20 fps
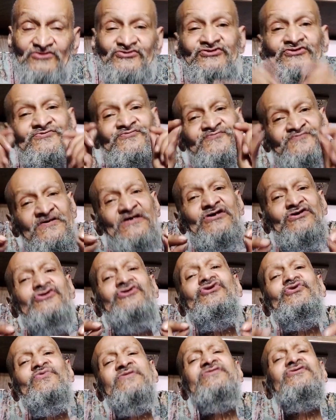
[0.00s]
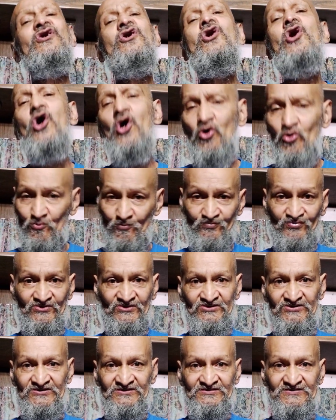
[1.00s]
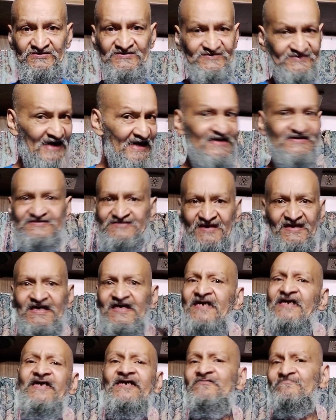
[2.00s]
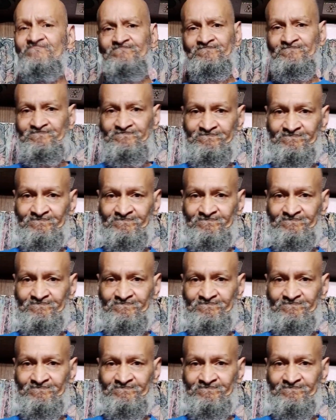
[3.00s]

To fill you with the hope that is in him,